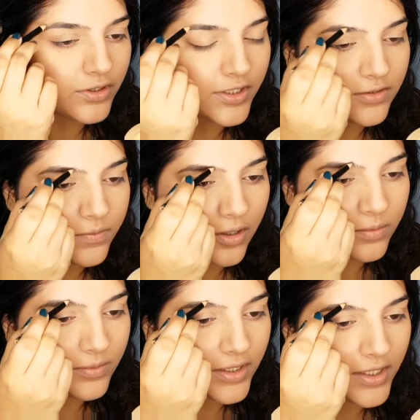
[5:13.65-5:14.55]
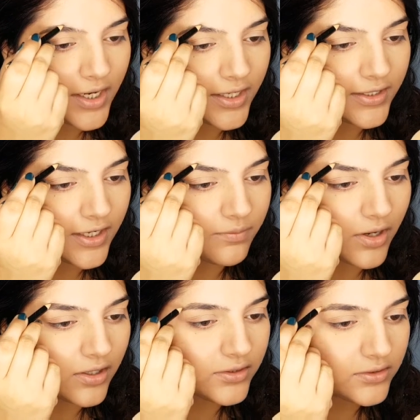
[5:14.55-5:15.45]
It's probably like 10
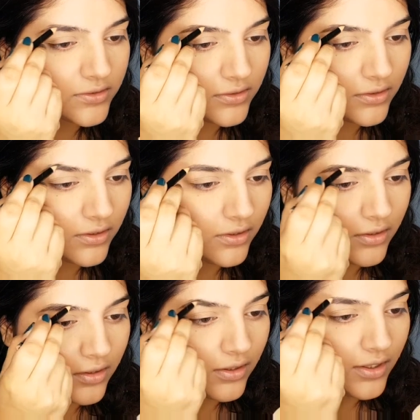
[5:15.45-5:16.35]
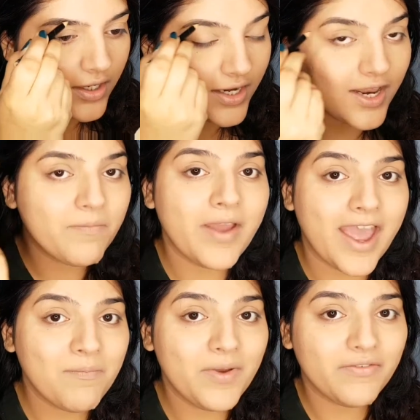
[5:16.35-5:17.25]
bucks and I'm
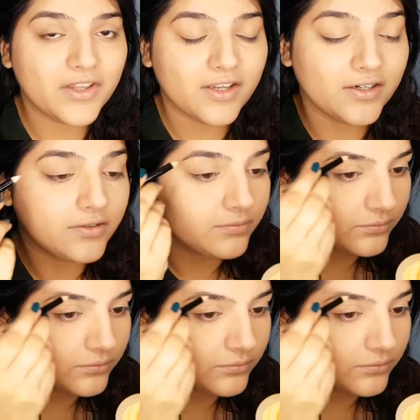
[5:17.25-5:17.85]
happy with it.